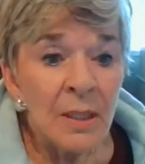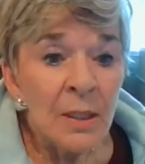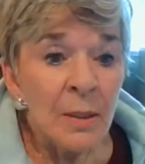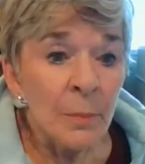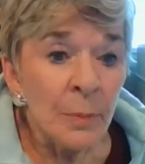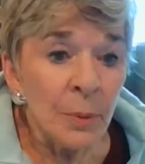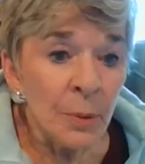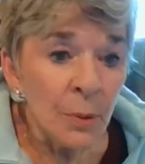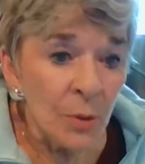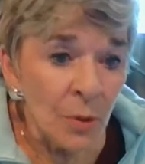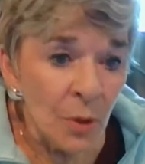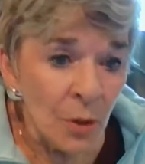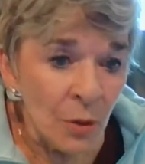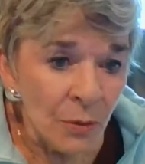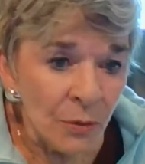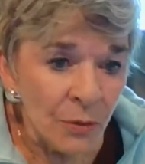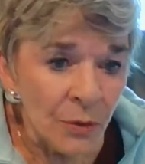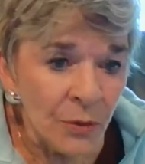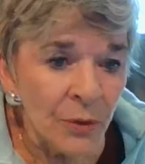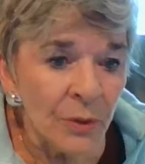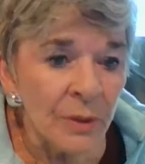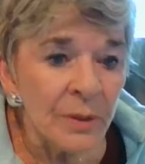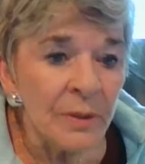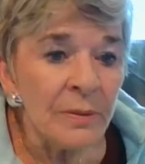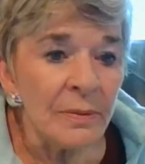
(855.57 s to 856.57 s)
pull
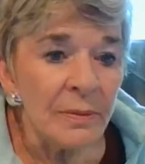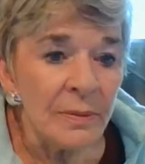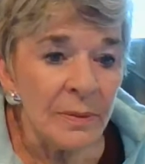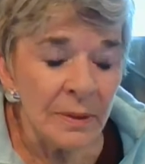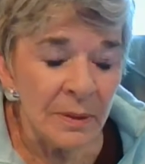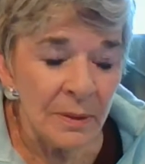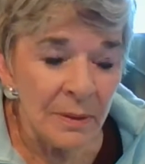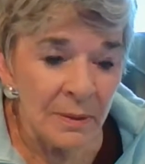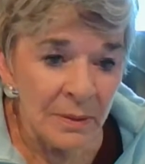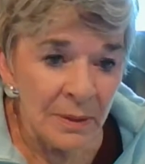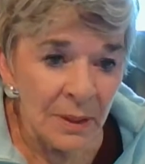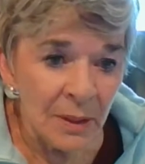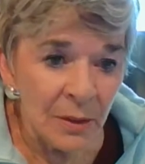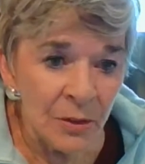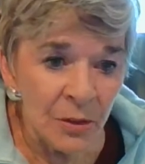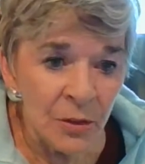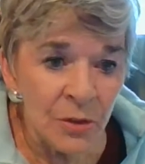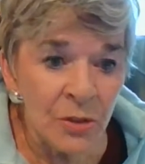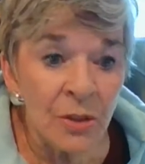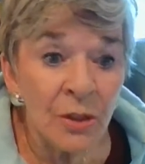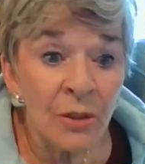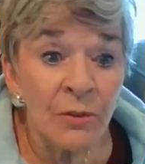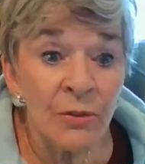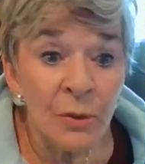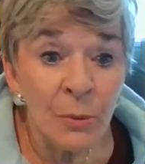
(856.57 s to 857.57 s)
over and tell
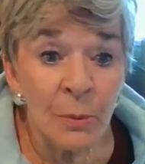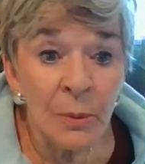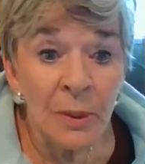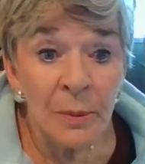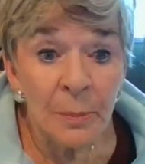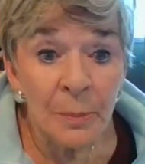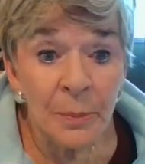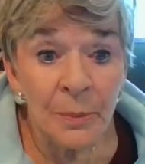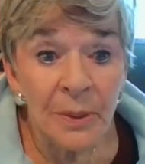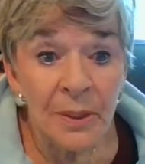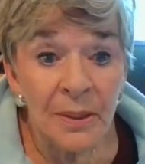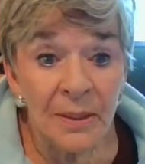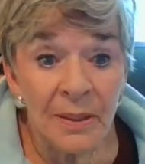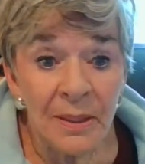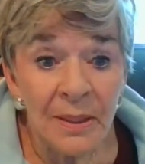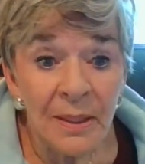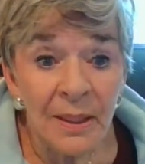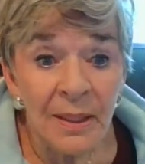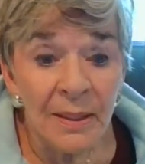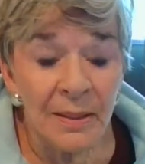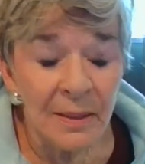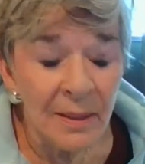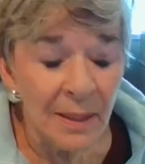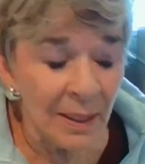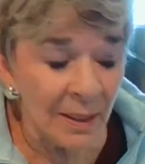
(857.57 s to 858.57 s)
yourself you want to breathe
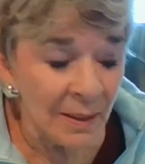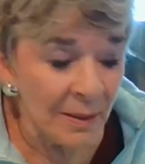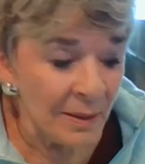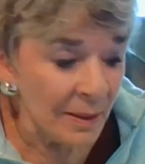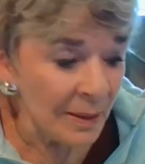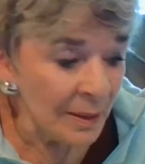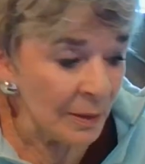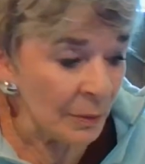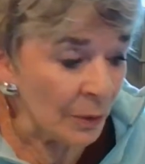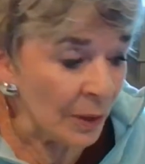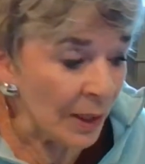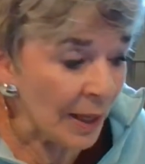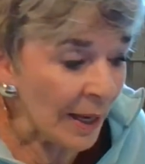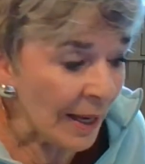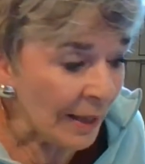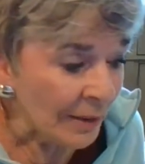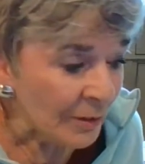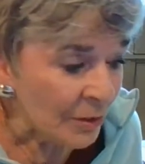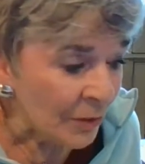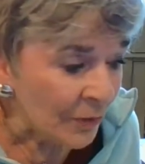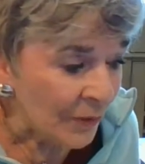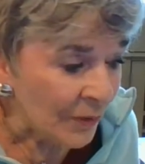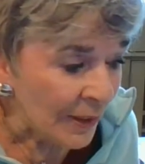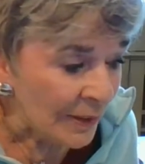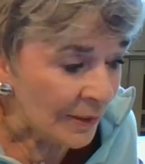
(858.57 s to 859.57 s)
again, and it'll
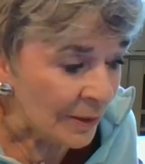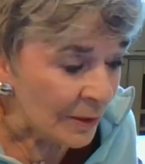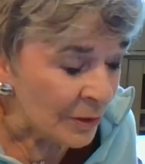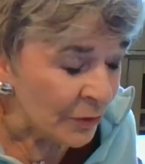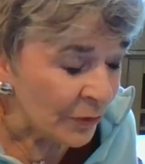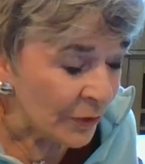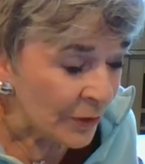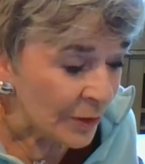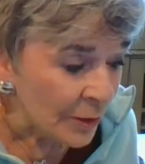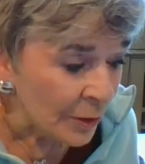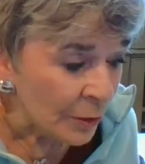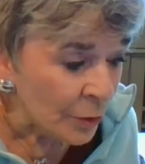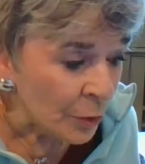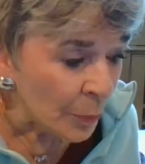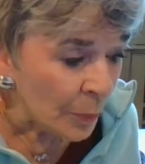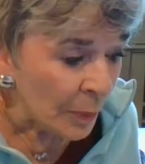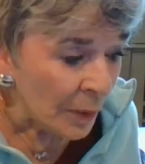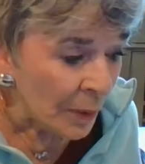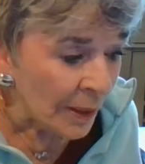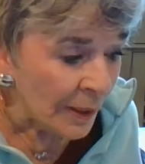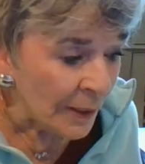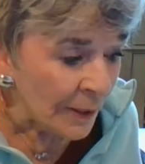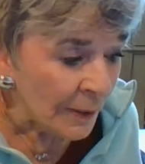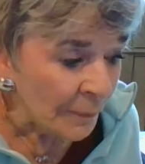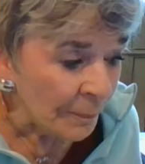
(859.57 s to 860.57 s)
activate the physical
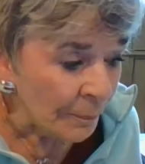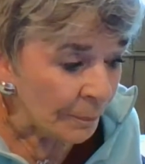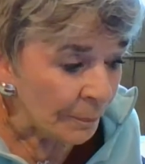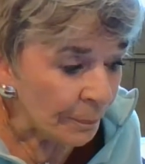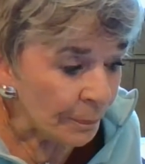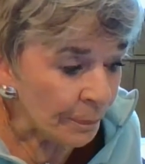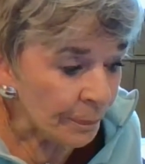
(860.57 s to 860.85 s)
body.